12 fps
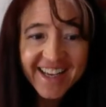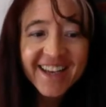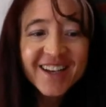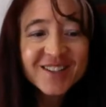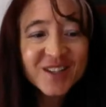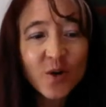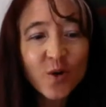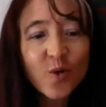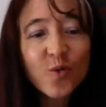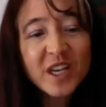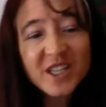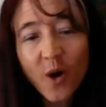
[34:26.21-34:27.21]
So
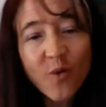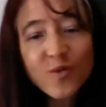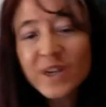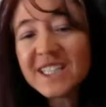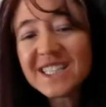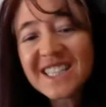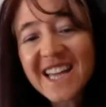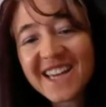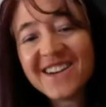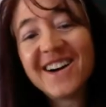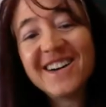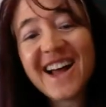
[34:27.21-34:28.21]
we don't restate
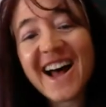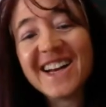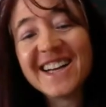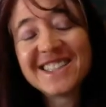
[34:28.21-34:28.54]
our data.